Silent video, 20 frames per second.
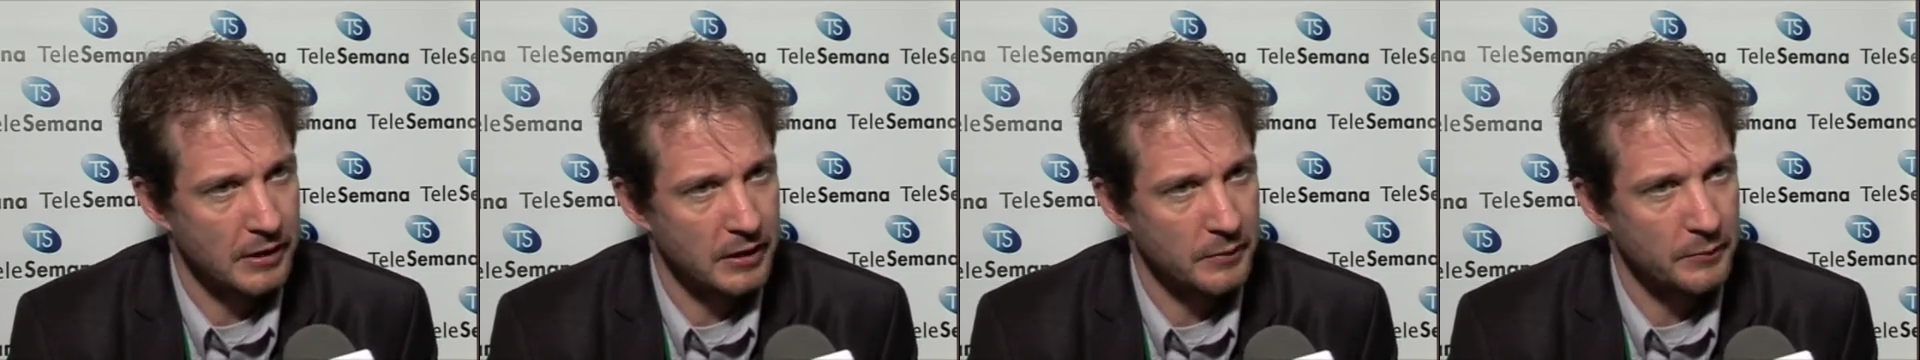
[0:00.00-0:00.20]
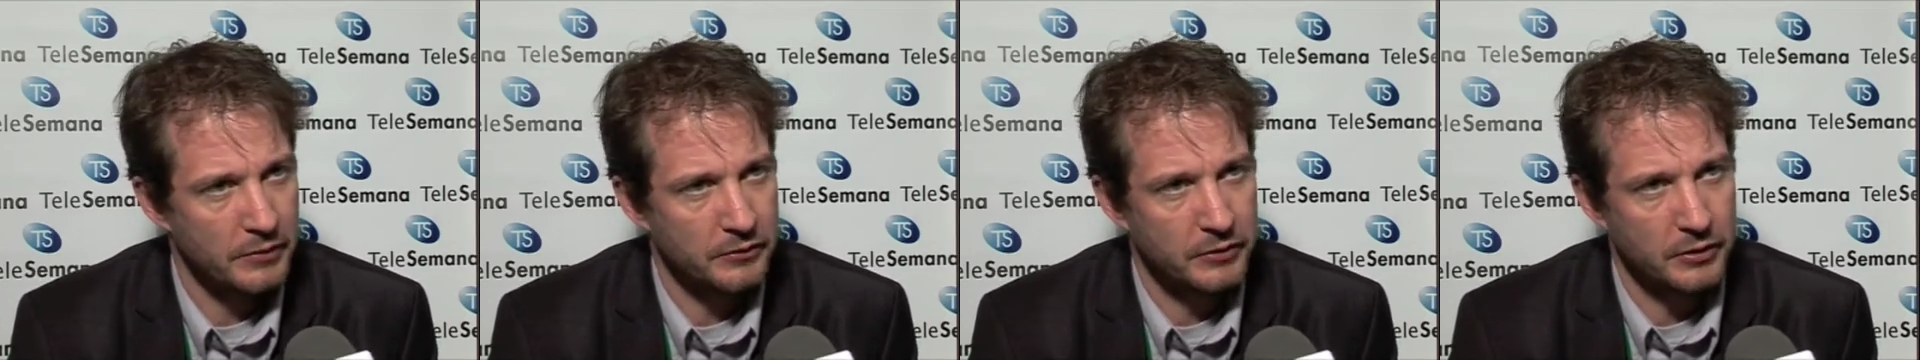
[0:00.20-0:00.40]

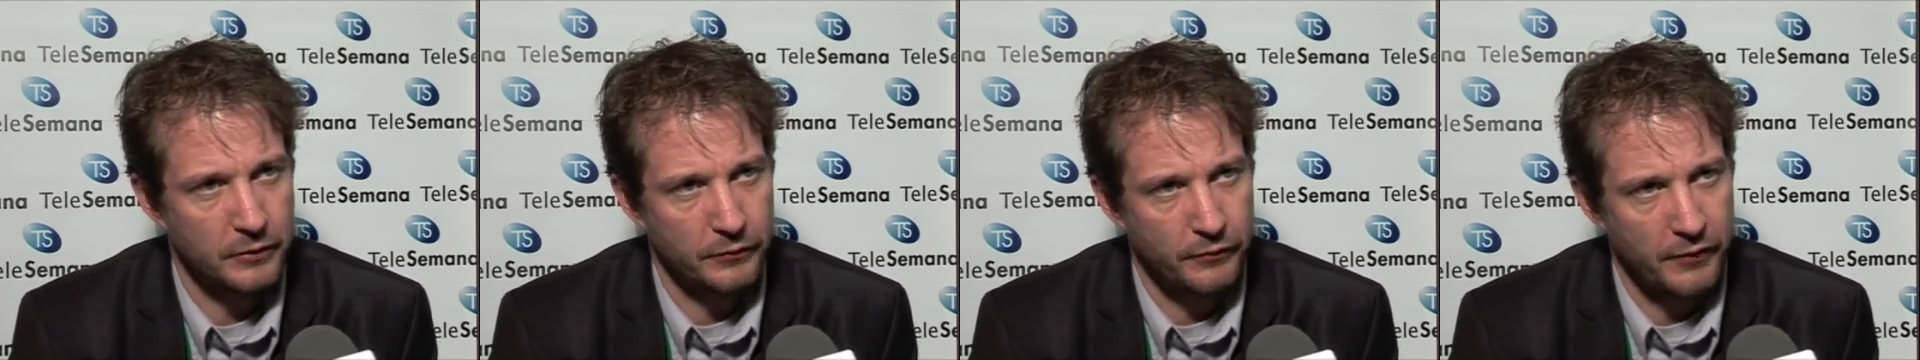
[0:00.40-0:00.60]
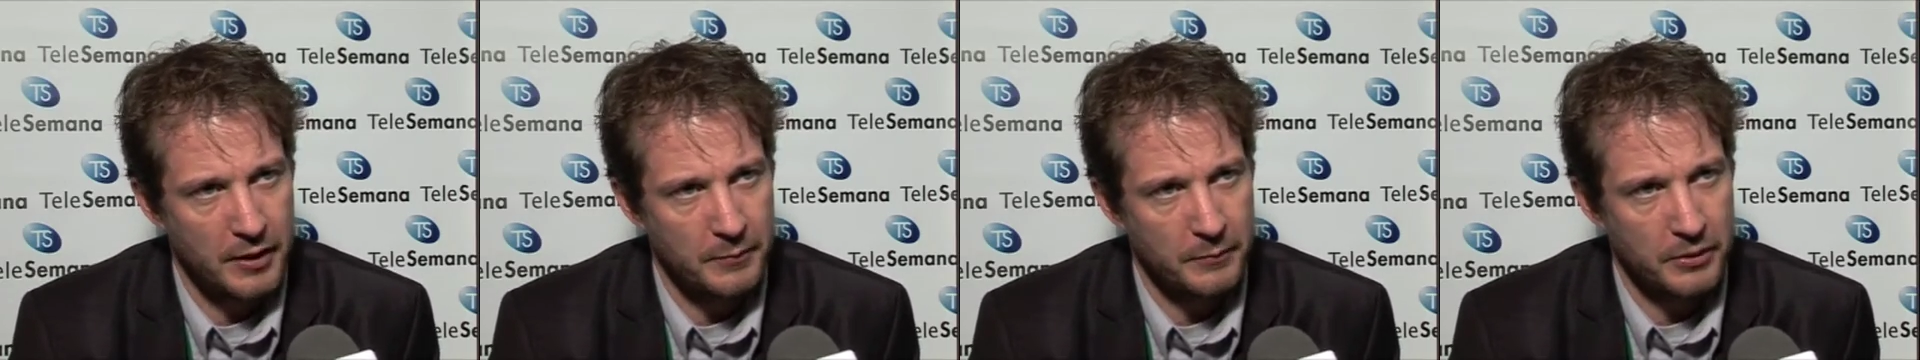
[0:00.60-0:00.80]
element is
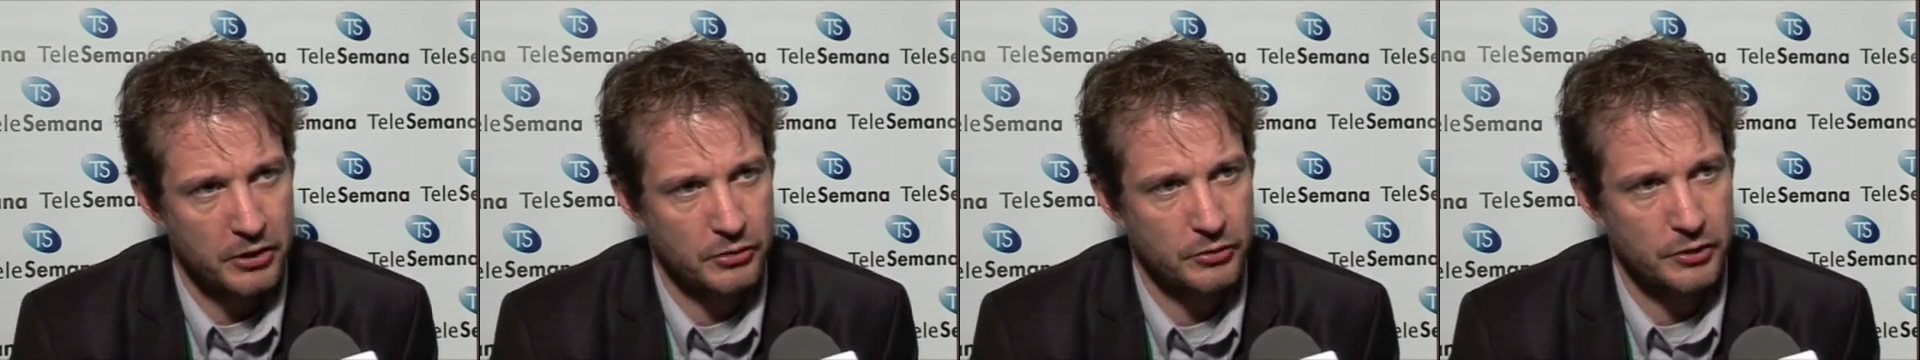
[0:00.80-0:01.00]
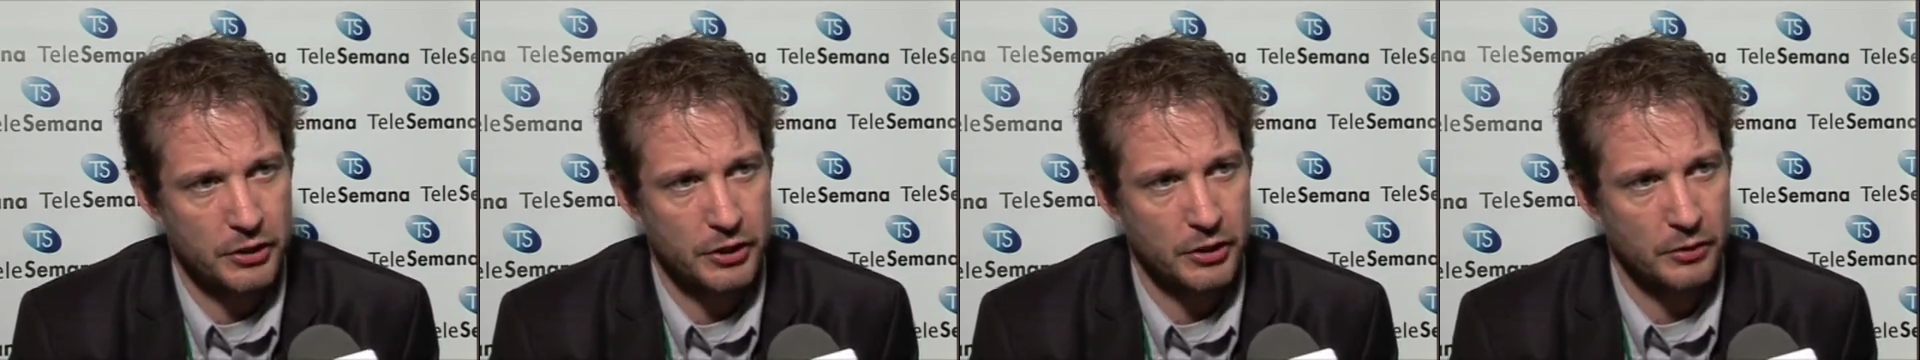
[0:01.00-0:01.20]
very
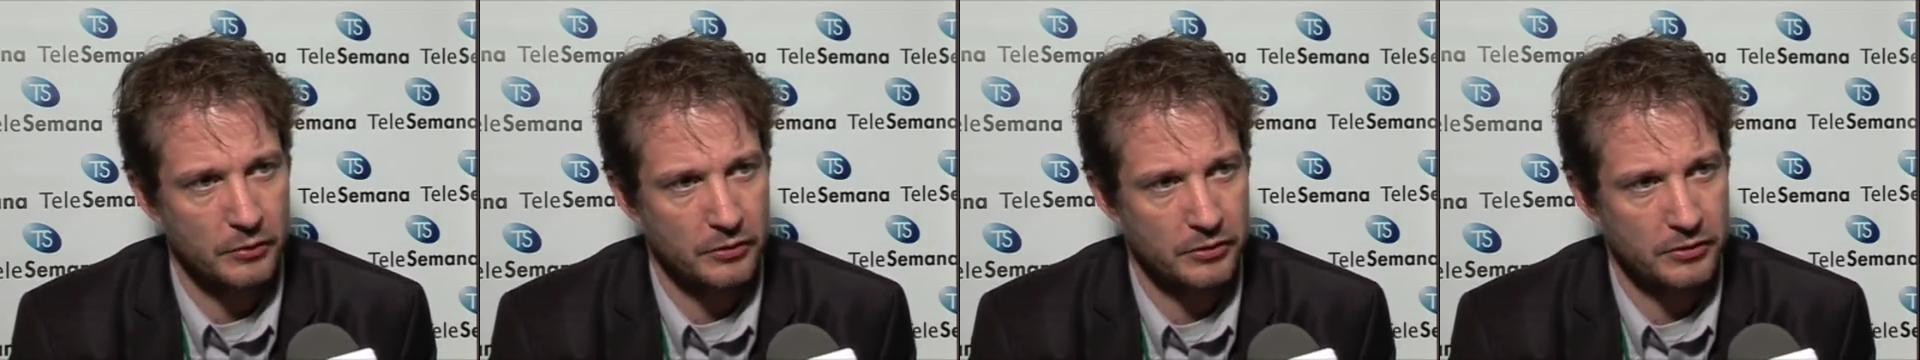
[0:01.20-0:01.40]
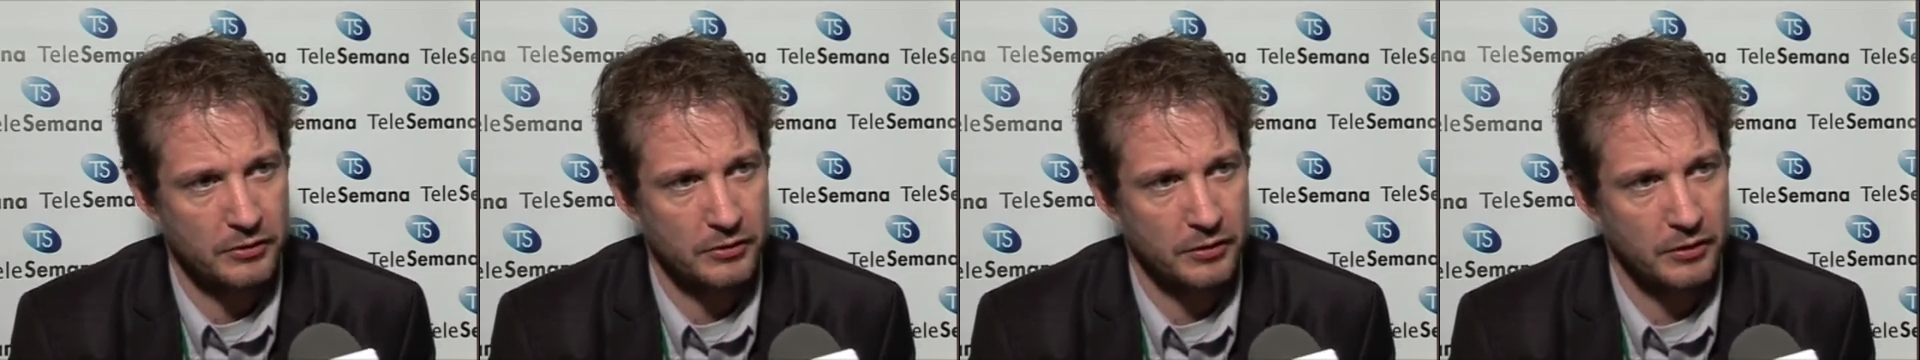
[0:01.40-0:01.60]
much
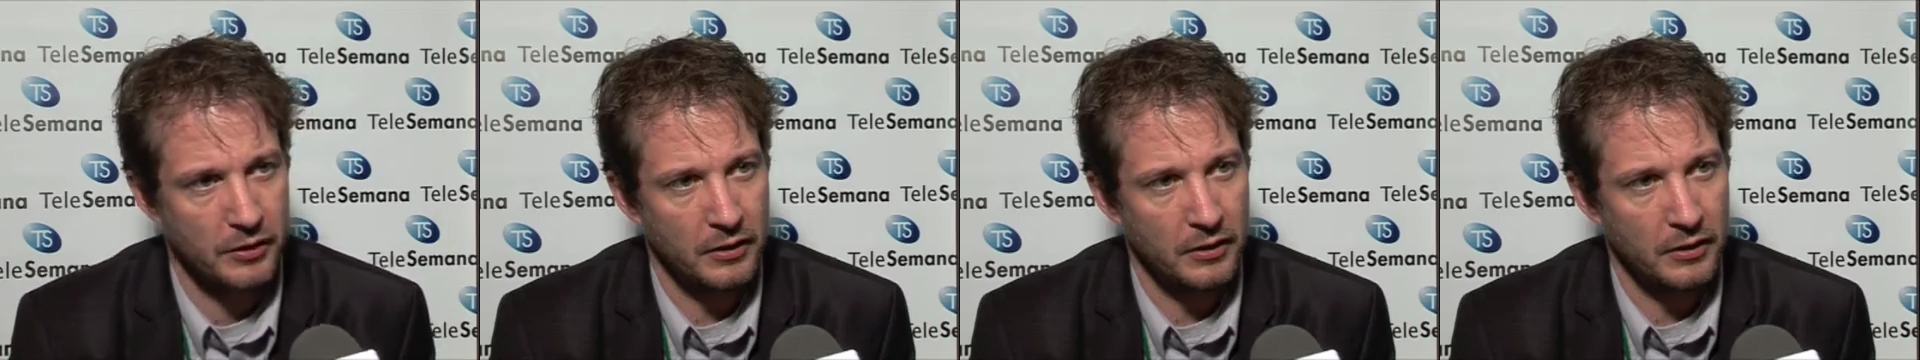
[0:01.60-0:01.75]
reduced.